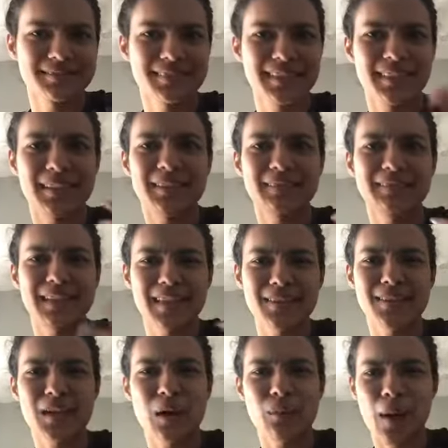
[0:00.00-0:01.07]
I think
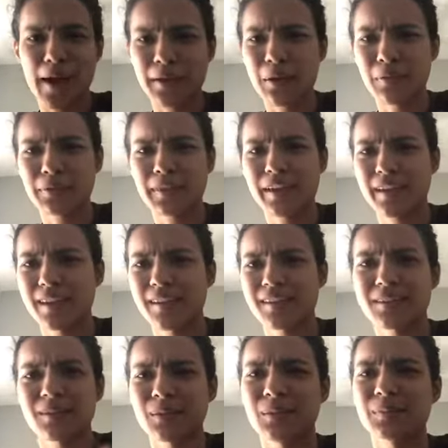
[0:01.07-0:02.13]
that's how I got the hair,
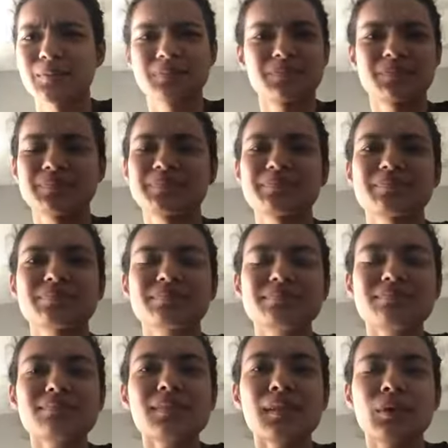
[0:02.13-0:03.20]
so
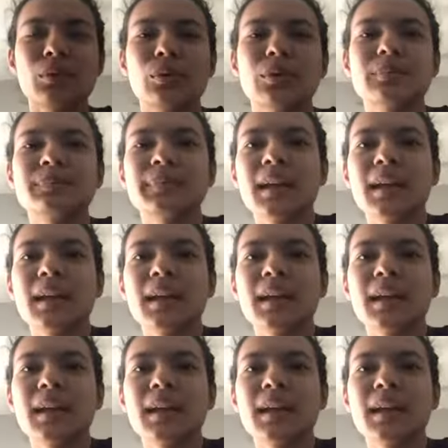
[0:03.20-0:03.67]
cool.